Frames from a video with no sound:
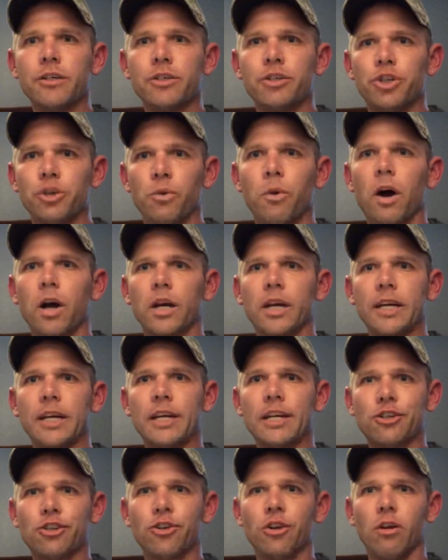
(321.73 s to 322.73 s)
to
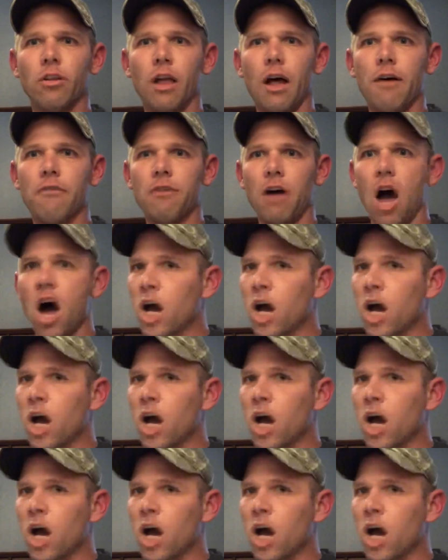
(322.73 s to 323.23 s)
unconditional love.